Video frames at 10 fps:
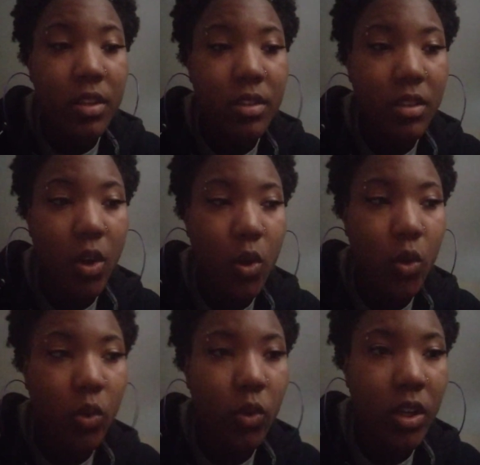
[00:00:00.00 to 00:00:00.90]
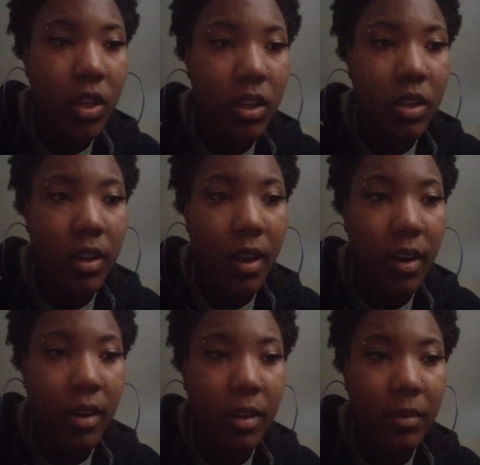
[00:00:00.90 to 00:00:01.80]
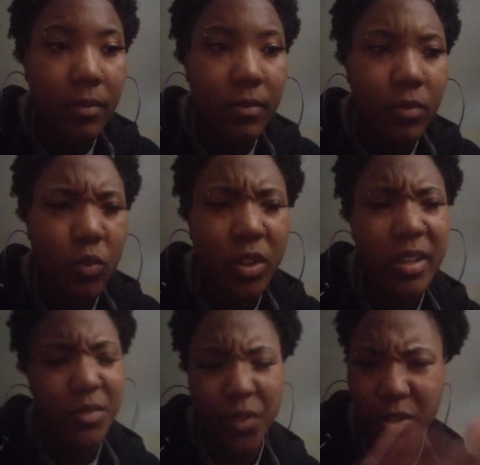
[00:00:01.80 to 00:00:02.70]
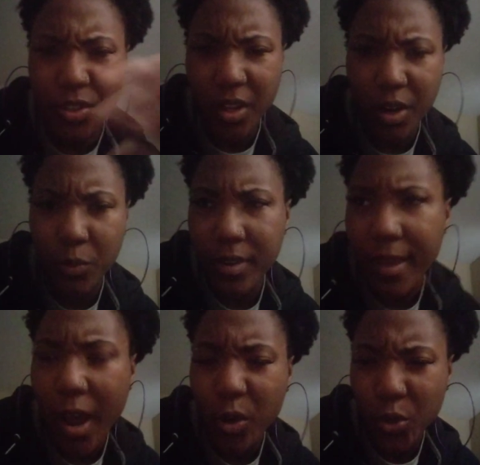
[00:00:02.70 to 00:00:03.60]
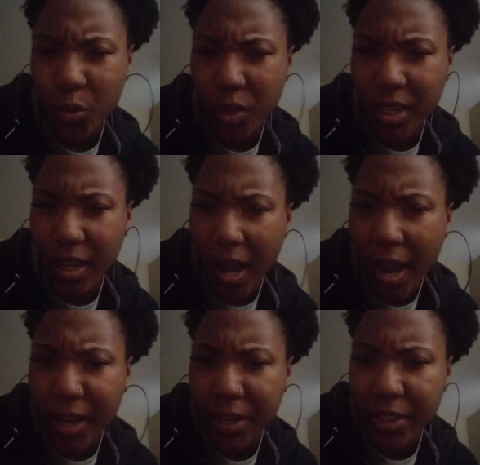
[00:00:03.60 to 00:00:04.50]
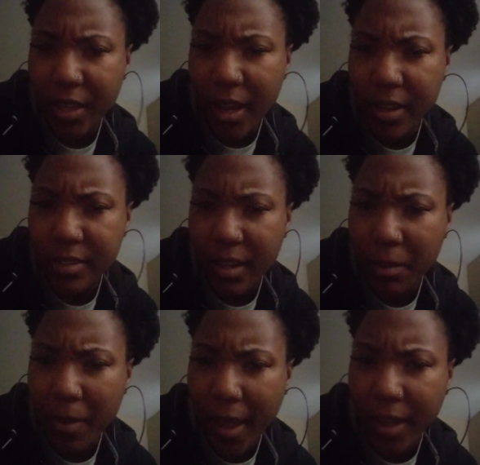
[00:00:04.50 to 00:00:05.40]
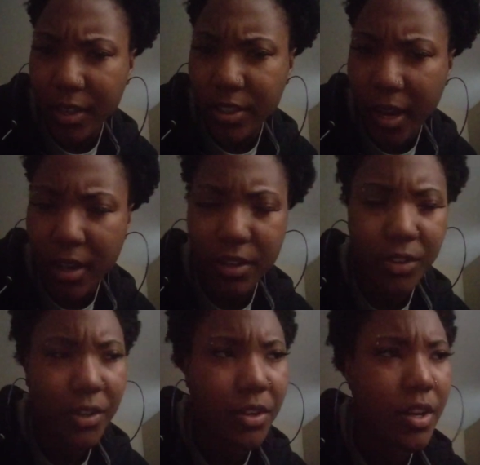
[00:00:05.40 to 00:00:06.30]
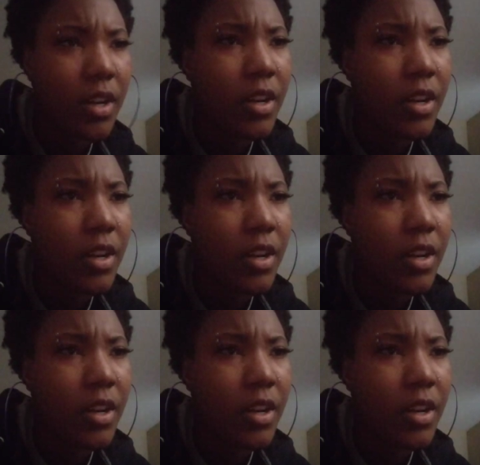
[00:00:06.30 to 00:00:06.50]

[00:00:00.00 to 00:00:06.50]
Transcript: So, well, let's first start with how do you get hired as a package handler?